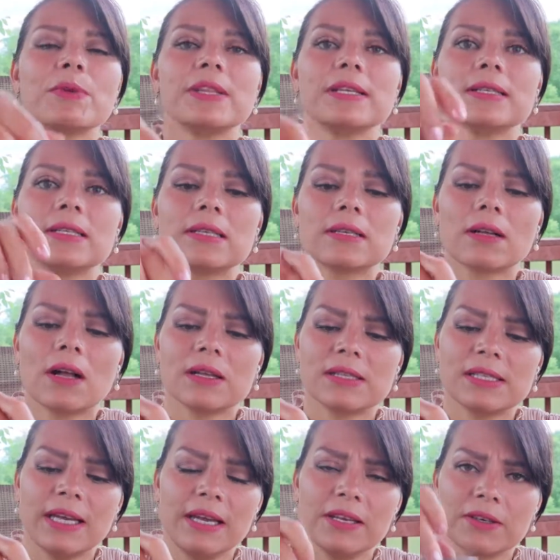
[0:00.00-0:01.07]
with this little
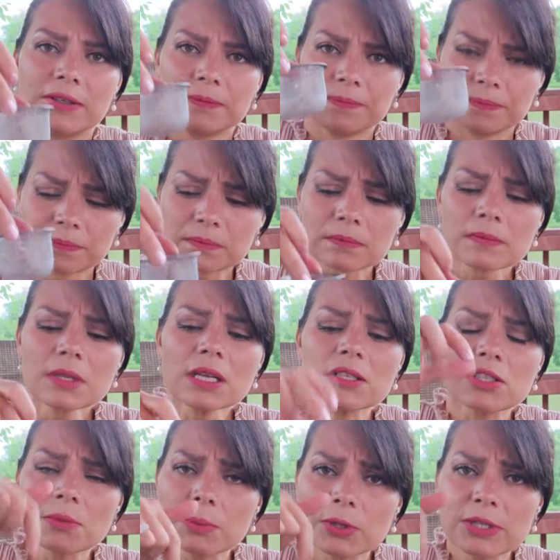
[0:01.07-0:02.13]
container
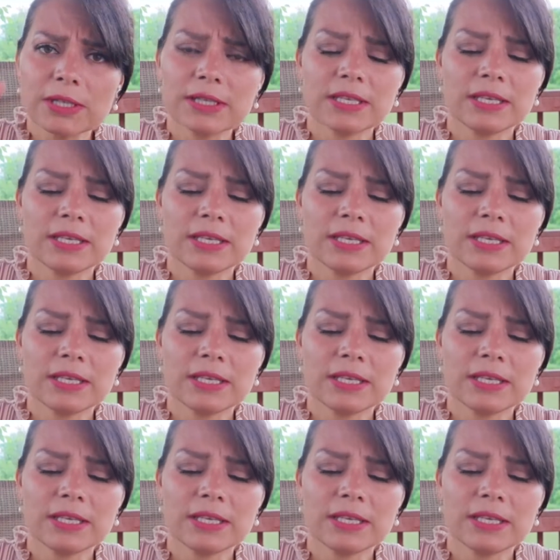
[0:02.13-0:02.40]
to put the